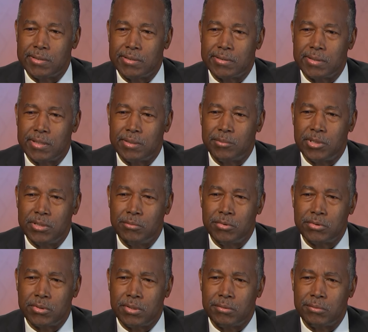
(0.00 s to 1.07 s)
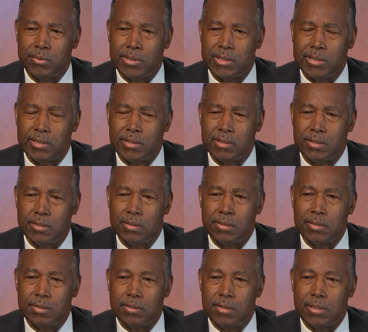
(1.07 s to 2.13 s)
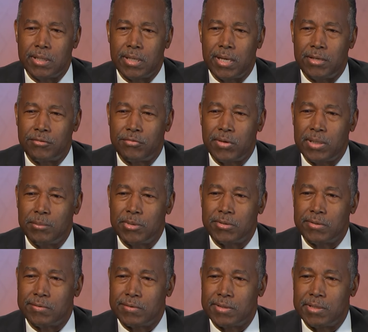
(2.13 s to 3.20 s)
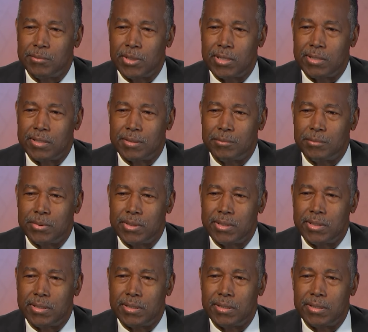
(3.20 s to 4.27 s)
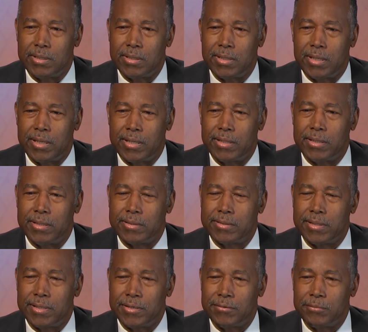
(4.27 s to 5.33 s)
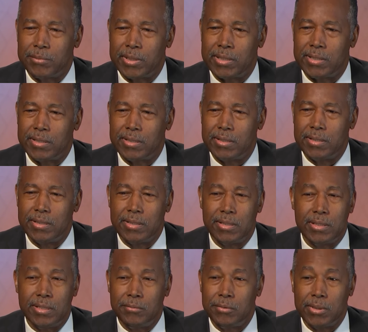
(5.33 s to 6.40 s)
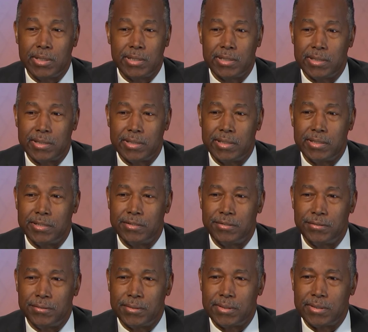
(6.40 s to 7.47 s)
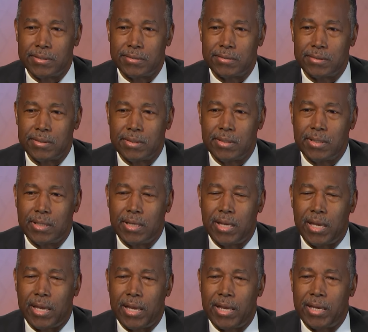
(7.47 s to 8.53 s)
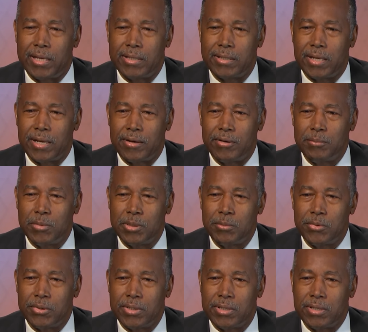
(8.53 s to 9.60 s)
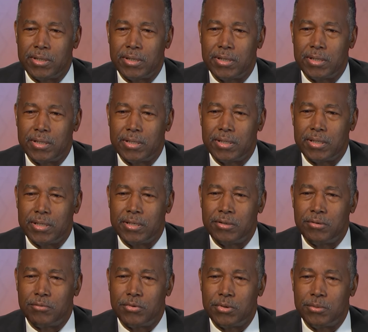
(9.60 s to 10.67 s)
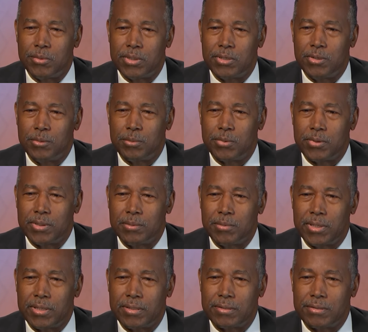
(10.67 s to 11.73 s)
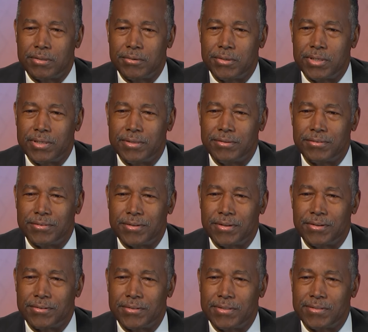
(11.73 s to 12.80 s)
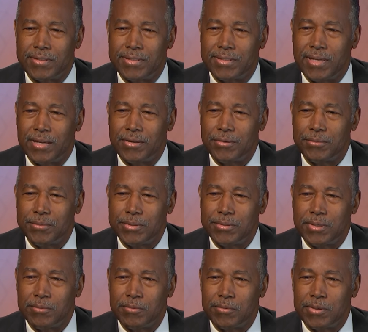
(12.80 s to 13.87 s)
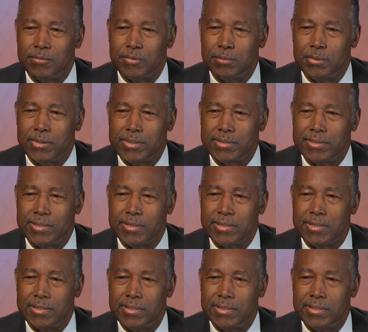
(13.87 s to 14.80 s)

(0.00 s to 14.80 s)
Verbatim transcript: the same. He was already as famous as anybody can be. He had a ton of money. He really didn't need to do this. And I remember in an interview with Oprah about 30 years ago, she said, Donald, would you ever run for president?